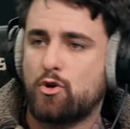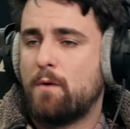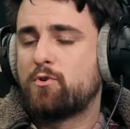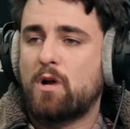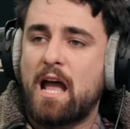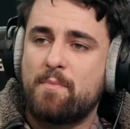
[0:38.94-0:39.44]
Trump
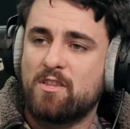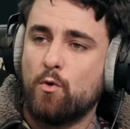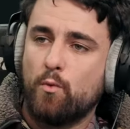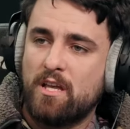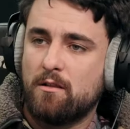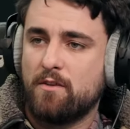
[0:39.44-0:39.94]
she... grabbing the
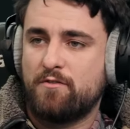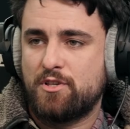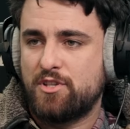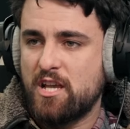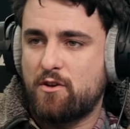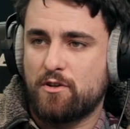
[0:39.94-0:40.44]
wheel of the
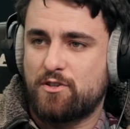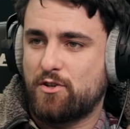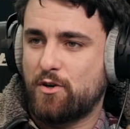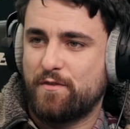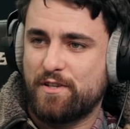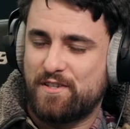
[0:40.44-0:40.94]
Secret
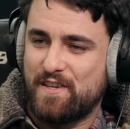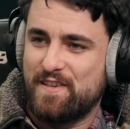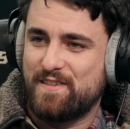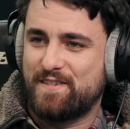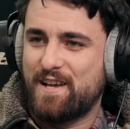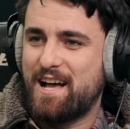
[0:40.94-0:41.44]

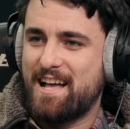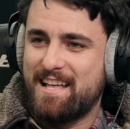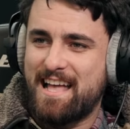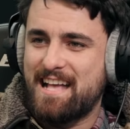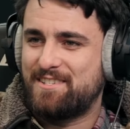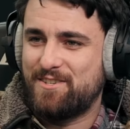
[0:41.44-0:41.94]
Service's
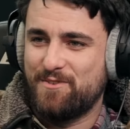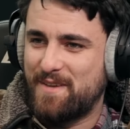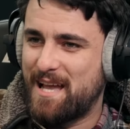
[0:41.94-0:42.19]
uh, SUV